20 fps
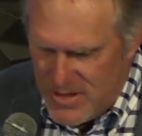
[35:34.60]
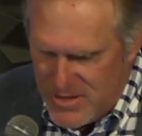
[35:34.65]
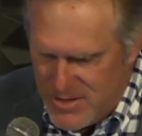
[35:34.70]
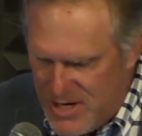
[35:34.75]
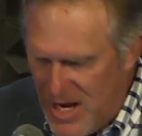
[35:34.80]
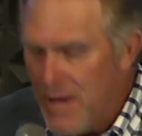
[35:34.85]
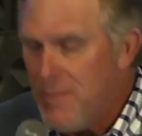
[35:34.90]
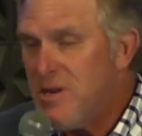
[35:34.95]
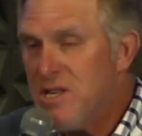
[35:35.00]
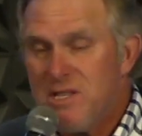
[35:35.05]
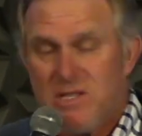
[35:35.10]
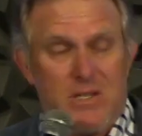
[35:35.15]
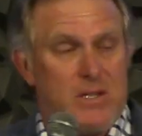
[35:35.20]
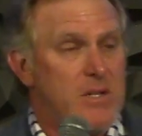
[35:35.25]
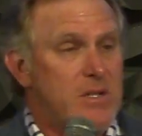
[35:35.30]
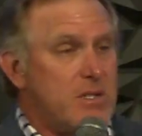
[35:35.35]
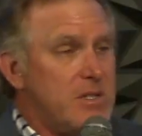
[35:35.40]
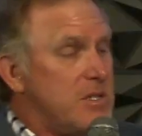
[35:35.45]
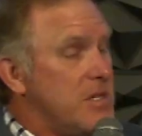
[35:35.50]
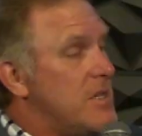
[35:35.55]
Jamie's
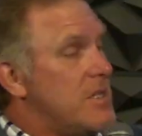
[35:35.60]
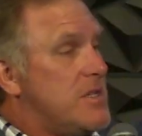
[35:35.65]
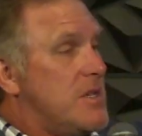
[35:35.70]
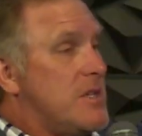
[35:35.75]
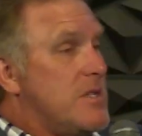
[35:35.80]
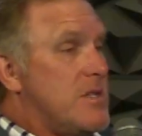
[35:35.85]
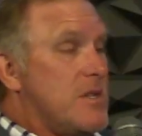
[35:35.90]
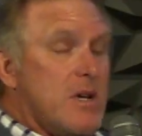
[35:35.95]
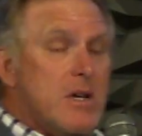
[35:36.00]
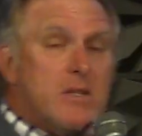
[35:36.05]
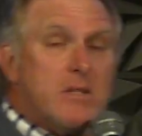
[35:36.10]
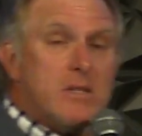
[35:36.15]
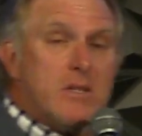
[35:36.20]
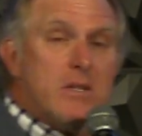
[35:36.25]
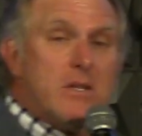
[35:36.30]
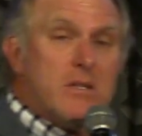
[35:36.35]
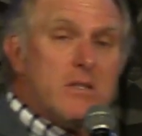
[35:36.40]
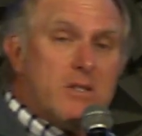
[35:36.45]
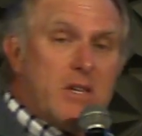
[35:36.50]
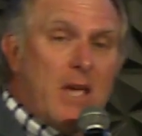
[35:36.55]

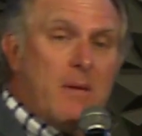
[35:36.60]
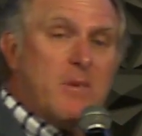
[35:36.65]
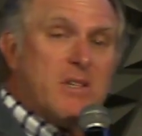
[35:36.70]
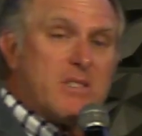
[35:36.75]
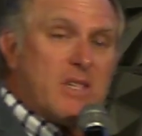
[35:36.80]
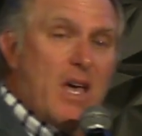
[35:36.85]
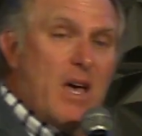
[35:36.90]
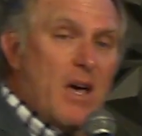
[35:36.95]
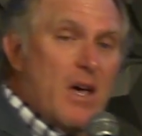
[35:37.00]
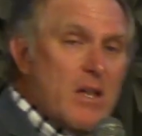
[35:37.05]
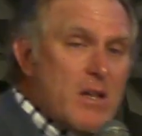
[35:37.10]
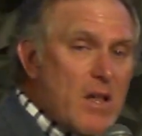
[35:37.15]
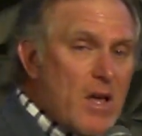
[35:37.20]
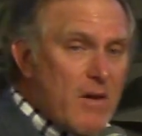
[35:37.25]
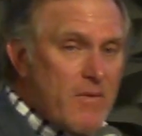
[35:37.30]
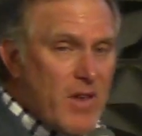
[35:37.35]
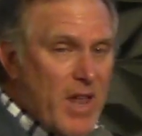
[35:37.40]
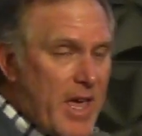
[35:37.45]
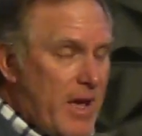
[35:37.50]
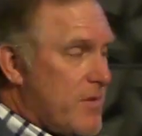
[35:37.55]
Jamie's uh,
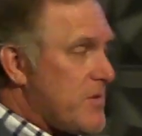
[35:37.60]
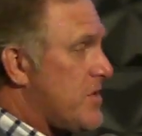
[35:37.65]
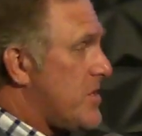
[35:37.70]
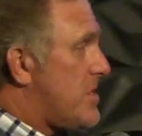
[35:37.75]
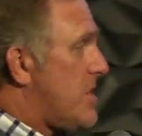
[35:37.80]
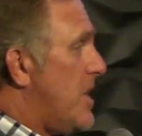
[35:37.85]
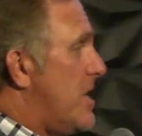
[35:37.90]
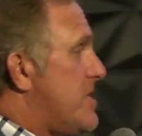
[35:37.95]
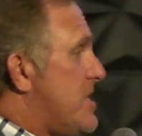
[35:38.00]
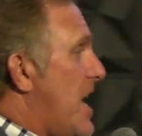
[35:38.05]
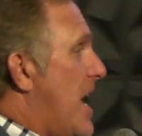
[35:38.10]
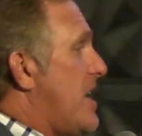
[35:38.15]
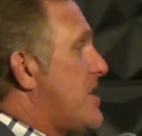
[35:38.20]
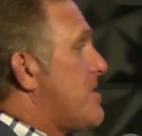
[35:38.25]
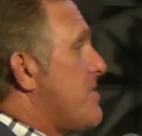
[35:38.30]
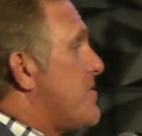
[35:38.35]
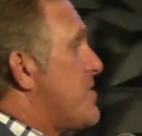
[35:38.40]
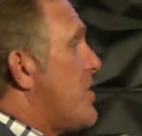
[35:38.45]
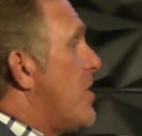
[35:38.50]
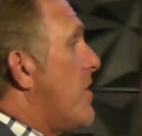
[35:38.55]
love language is, is, acts
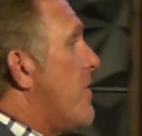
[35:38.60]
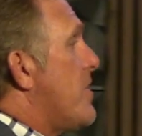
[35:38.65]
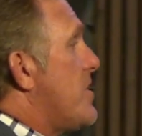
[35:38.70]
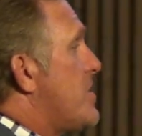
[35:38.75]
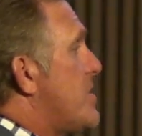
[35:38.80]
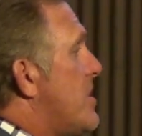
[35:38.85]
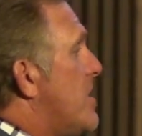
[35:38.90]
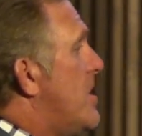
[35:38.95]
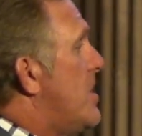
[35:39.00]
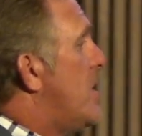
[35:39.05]
of service.